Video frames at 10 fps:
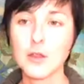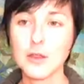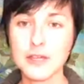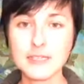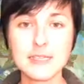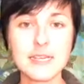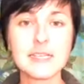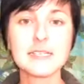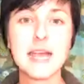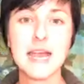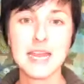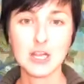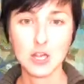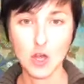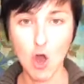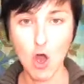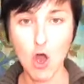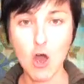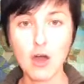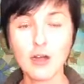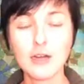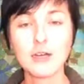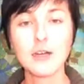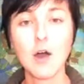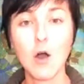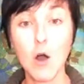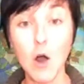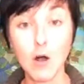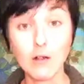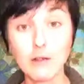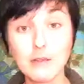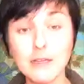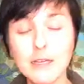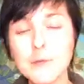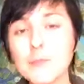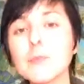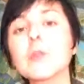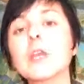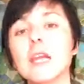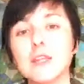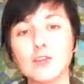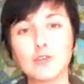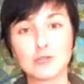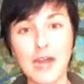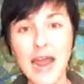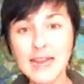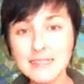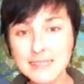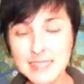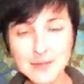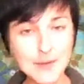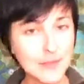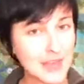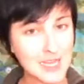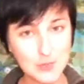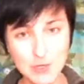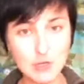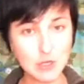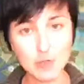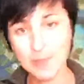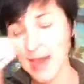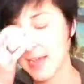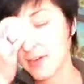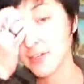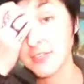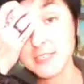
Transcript: This is a long haul. In the grand scheme of things, when you look back on your